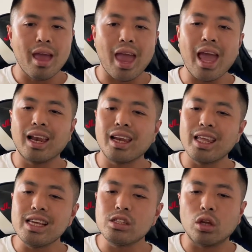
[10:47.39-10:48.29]
at
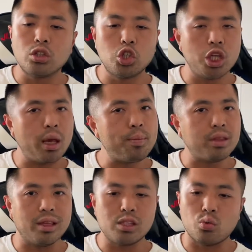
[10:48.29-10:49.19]
least chip
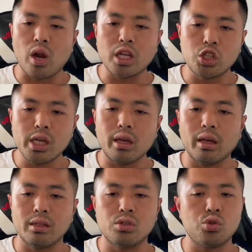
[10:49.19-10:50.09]
this Regi
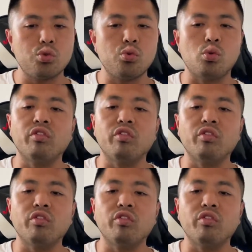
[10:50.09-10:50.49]
into